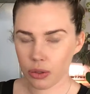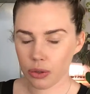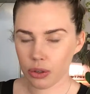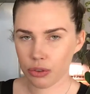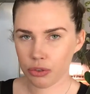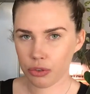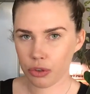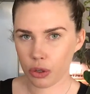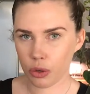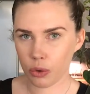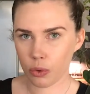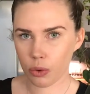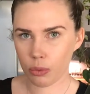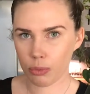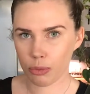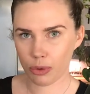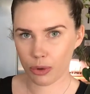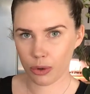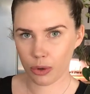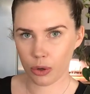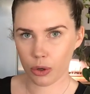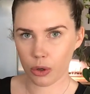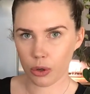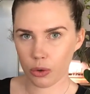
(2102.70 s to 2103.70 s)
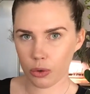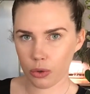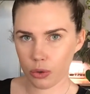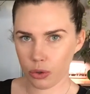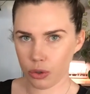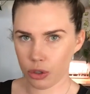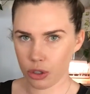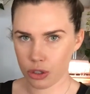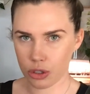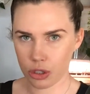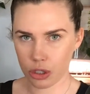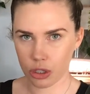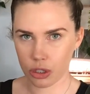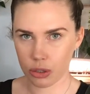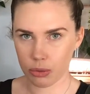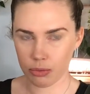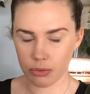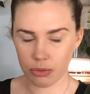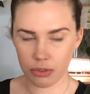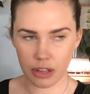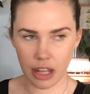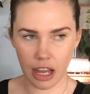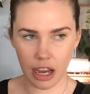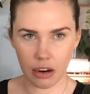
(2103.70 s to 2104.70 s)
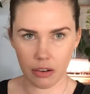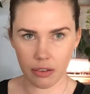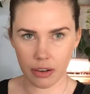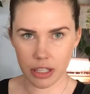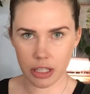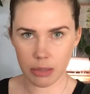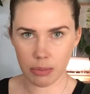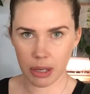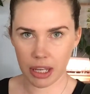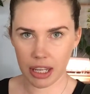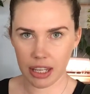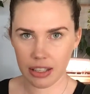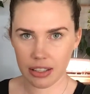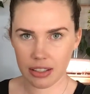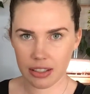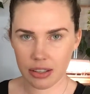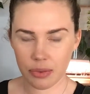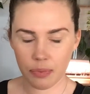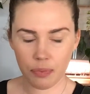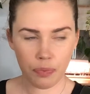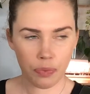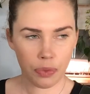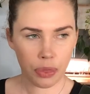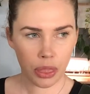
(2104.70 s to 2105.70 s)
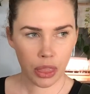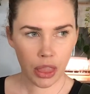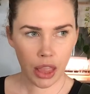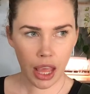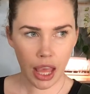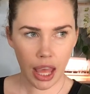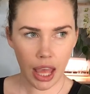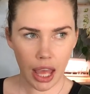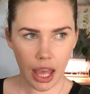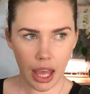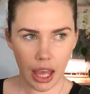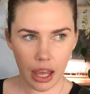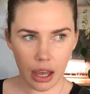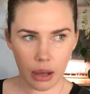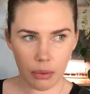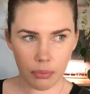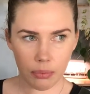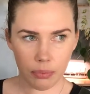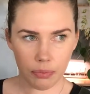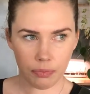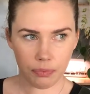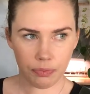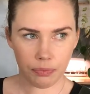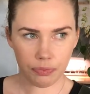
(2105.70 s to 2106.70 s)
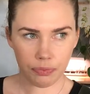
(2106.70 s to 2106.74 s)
do a few more nasturtium flower recipes. And